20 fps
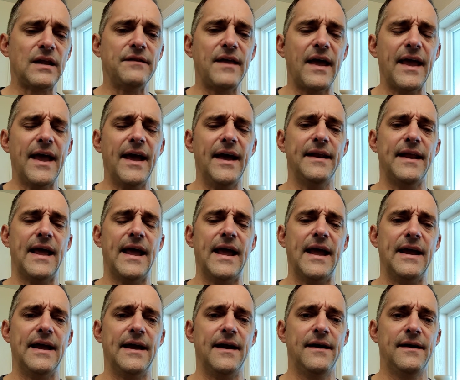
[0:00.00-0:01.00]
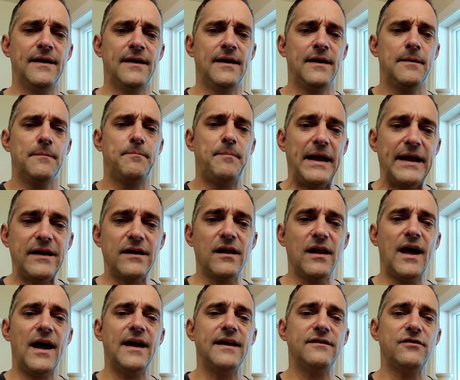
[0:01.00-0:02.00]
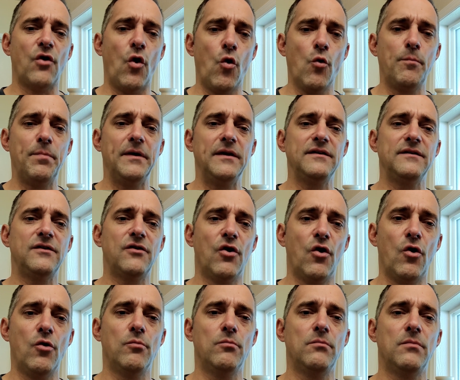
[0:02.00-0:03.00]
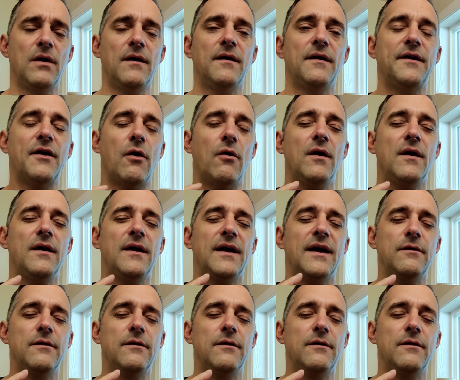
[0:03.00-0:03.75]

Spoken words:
They had a Bakelite open comb, no,